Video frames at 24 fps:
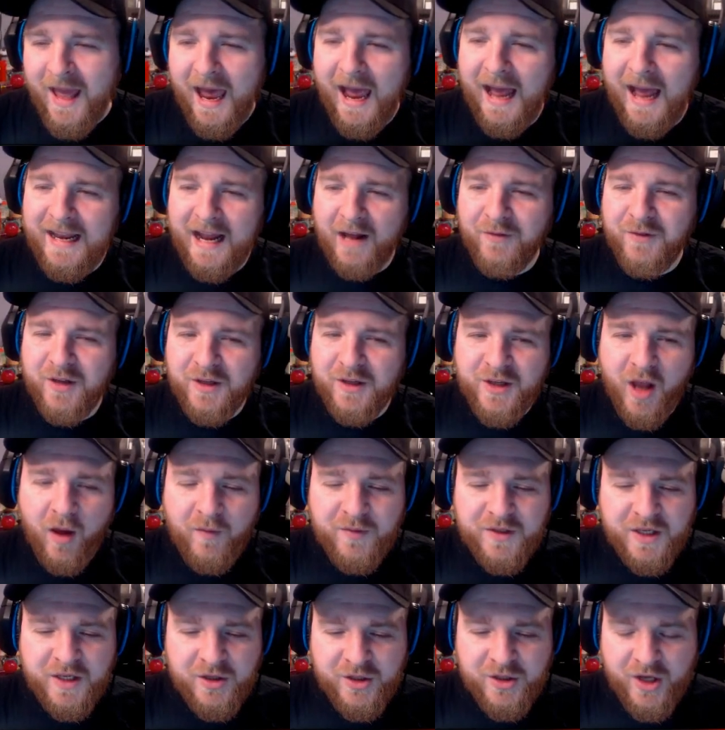And after
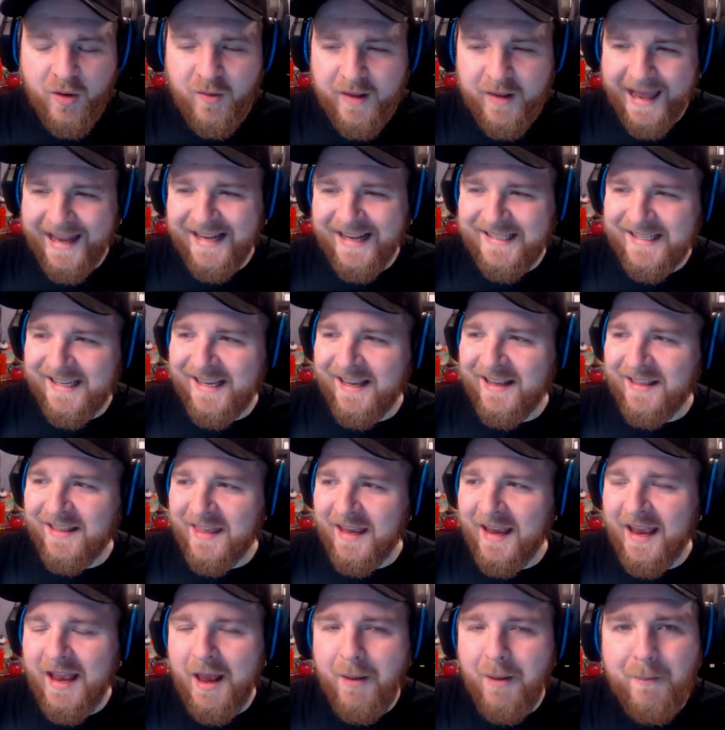obviously showcasing
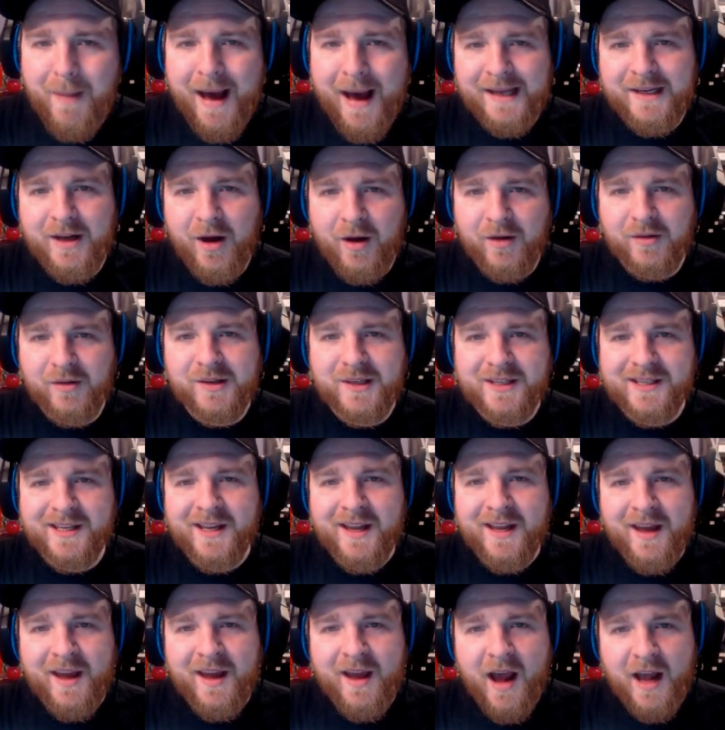the Maddox
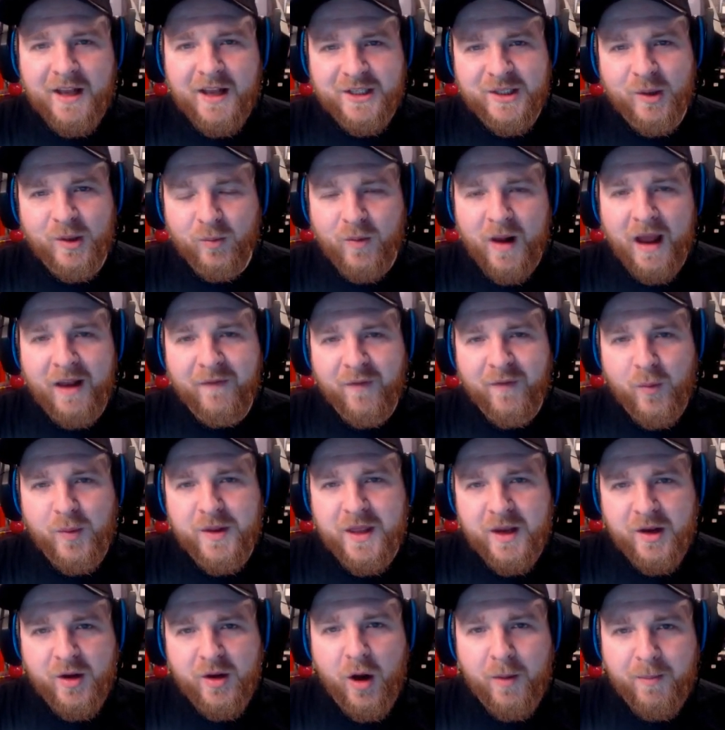assault rifle
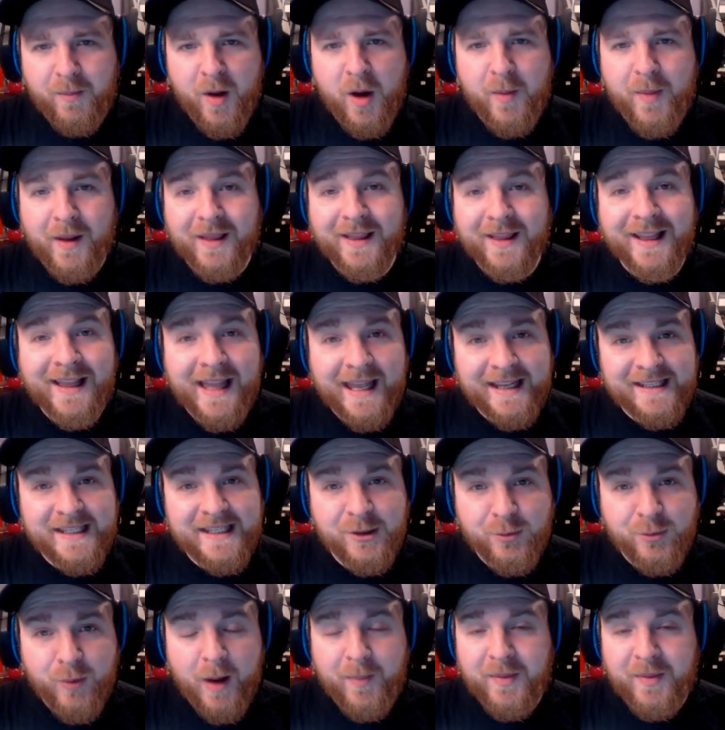within C O D Mobile, the
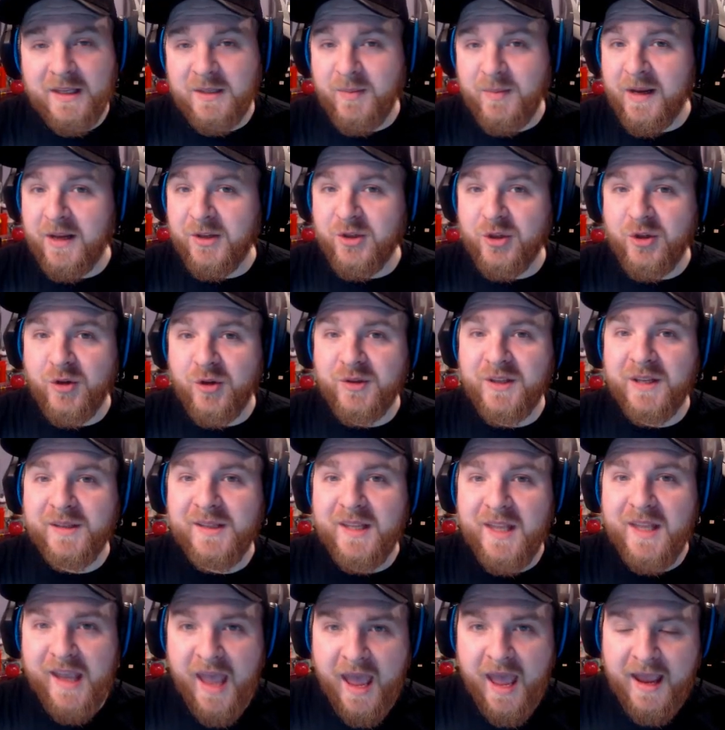latest weapon that's been introduced
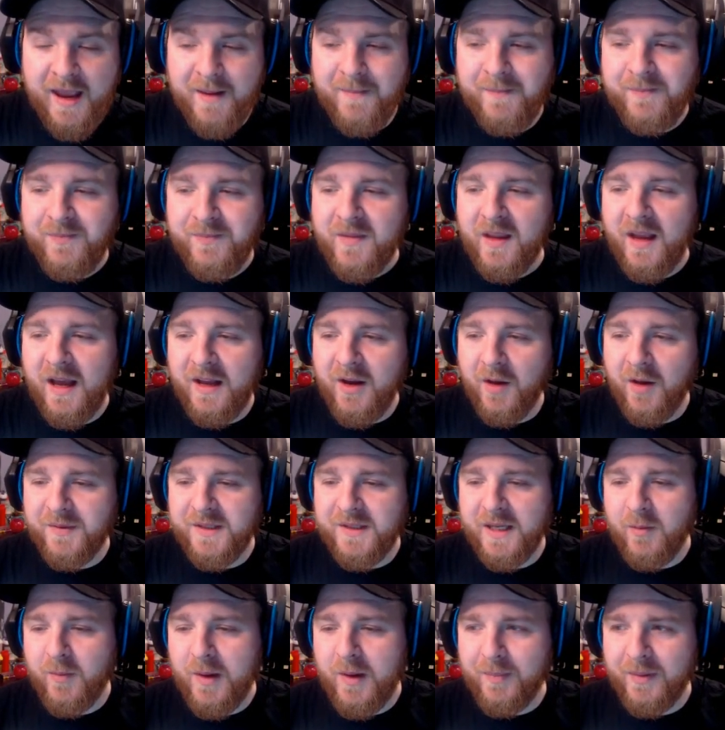into the game, and
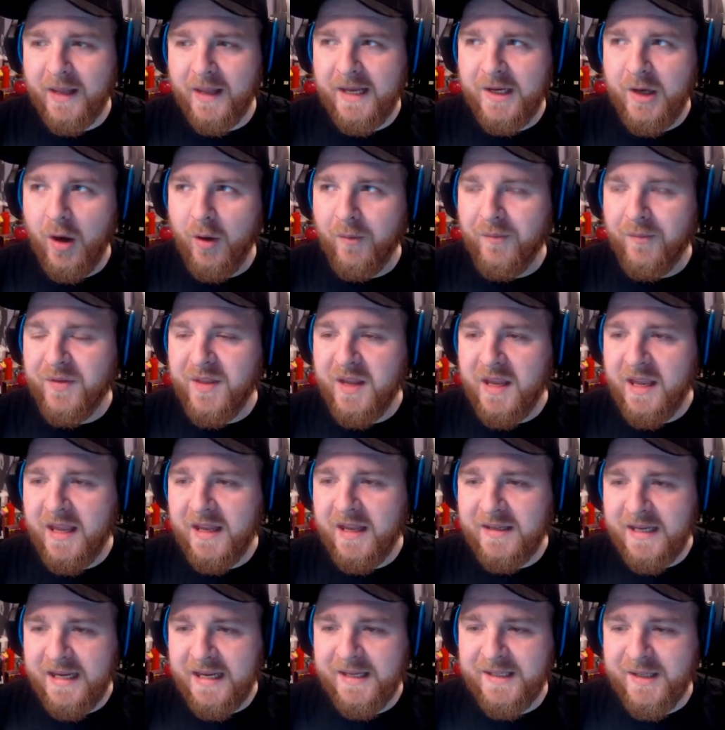obviously we played on the
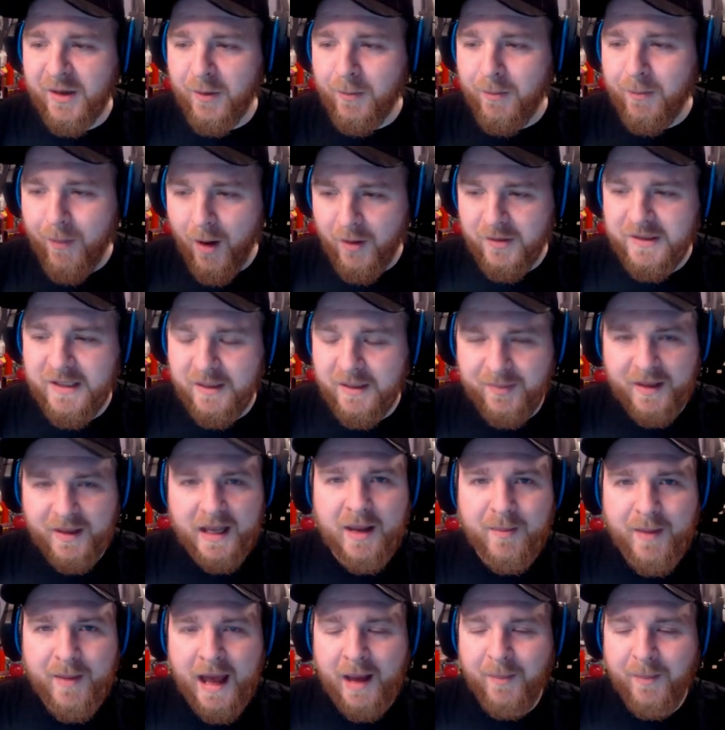Diesel
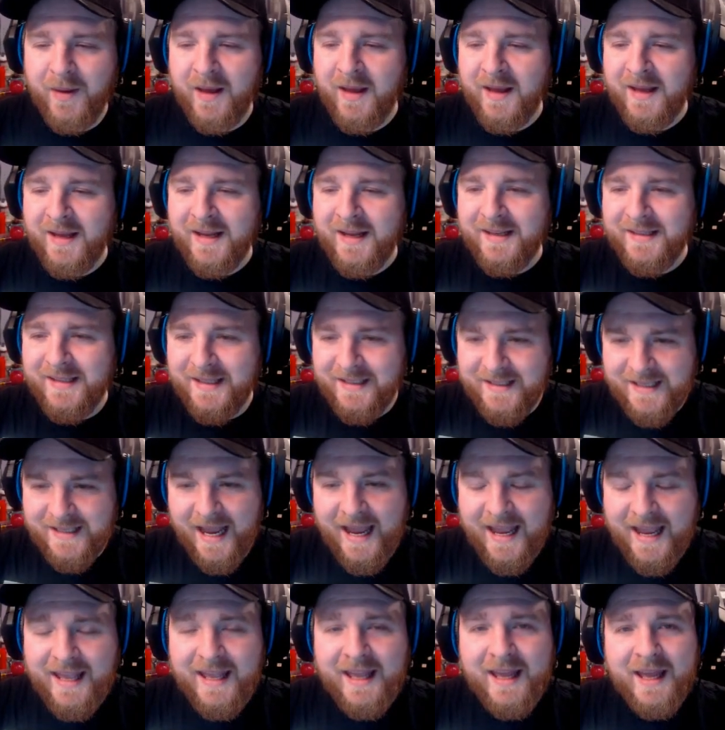multiplayer map,
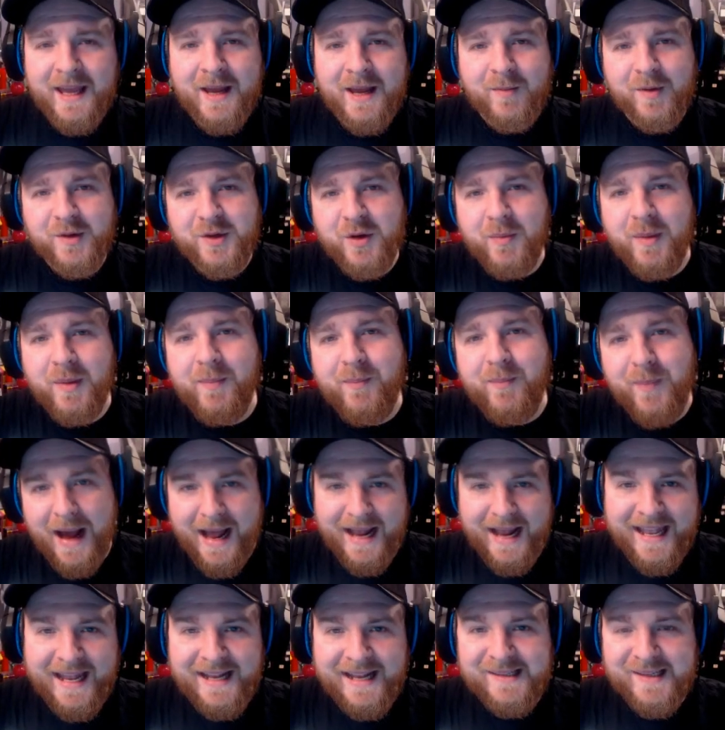today we're jumping
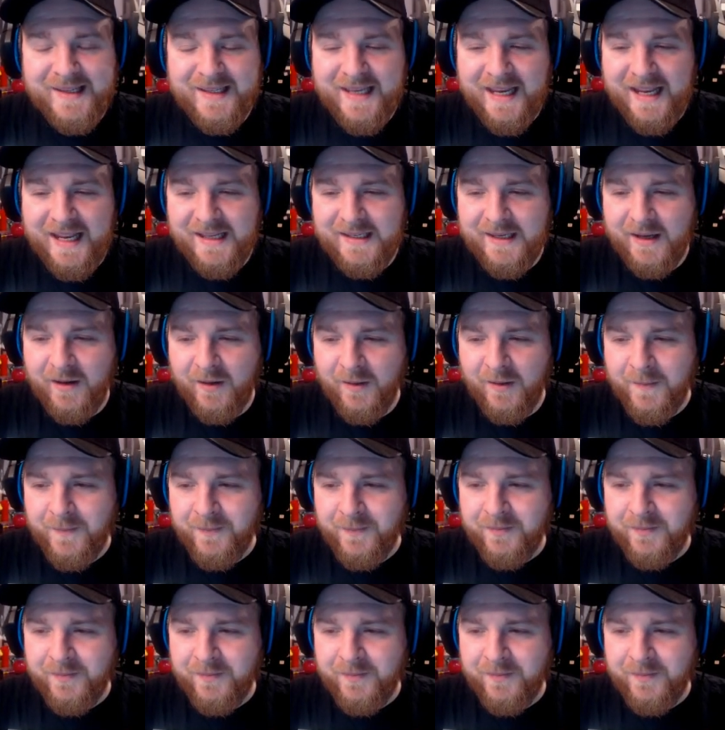back into Diesel,